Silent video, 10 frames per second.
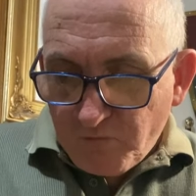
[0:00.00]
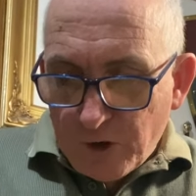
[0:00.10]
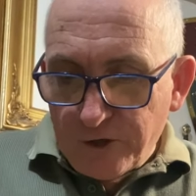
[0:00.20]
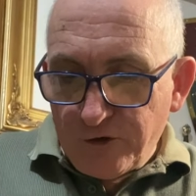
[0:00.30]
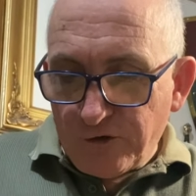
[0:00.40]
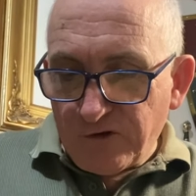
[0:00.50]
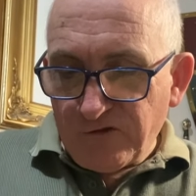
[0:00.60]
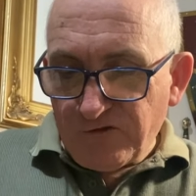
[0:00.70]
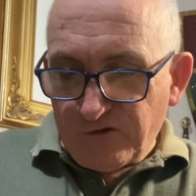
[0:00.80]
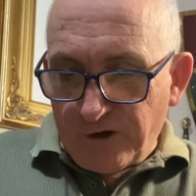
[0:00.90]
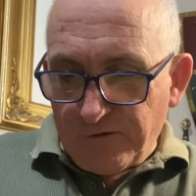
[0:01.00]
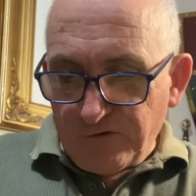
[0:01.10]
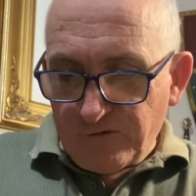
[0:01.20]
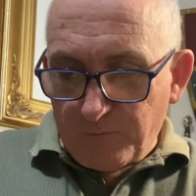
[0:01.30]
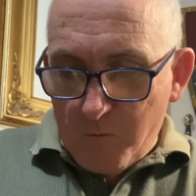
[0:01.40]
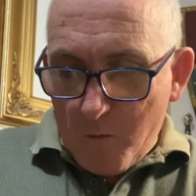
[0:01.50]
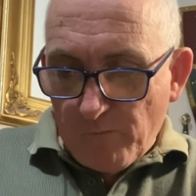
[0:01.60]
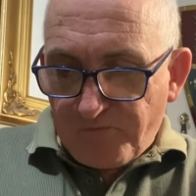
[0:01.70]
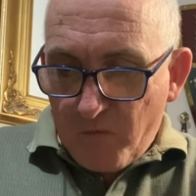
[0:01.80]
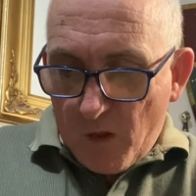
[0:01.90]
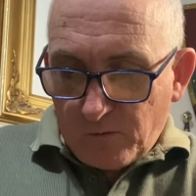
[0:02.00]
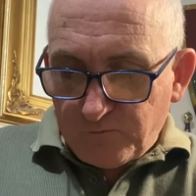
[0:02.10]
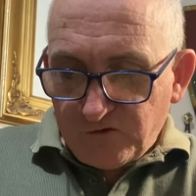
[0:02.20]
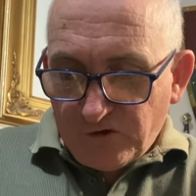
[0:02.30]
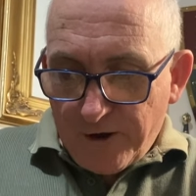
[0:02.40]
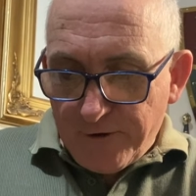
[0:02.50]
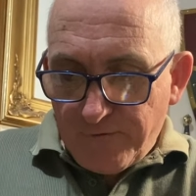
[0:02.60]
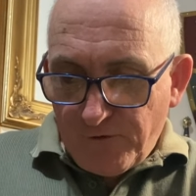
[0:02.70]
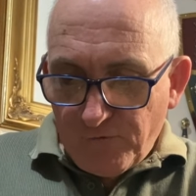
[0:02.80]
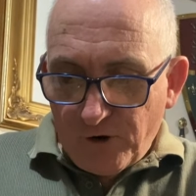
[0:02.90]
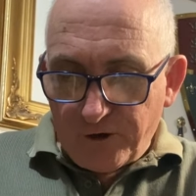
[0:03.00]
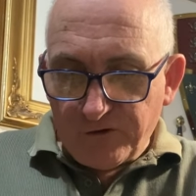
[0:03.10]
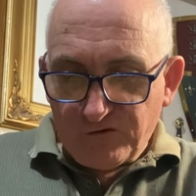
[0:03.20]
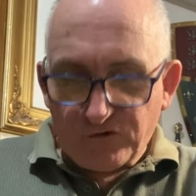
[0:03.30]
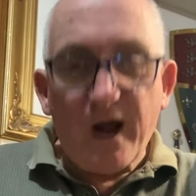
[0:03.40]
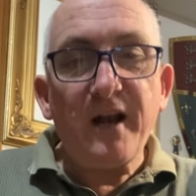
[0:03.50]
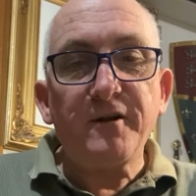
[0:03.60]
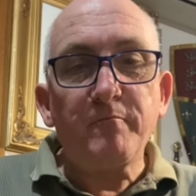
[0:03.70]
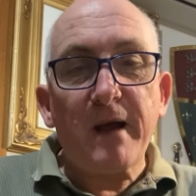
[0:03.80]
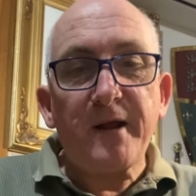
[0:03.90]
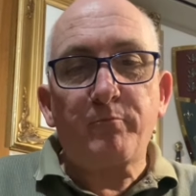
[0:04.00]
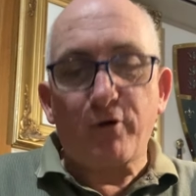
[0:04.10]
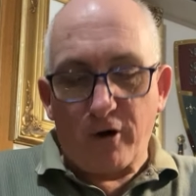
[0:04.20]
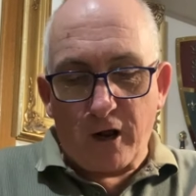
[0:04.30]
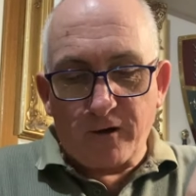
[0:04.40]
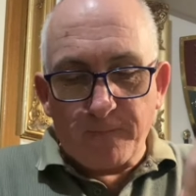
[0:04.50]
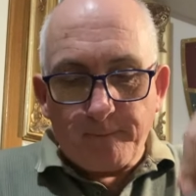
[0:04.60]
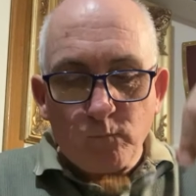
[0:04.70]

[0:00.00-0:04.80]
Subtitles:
I do it as a service. So if you've got an Australian-made product,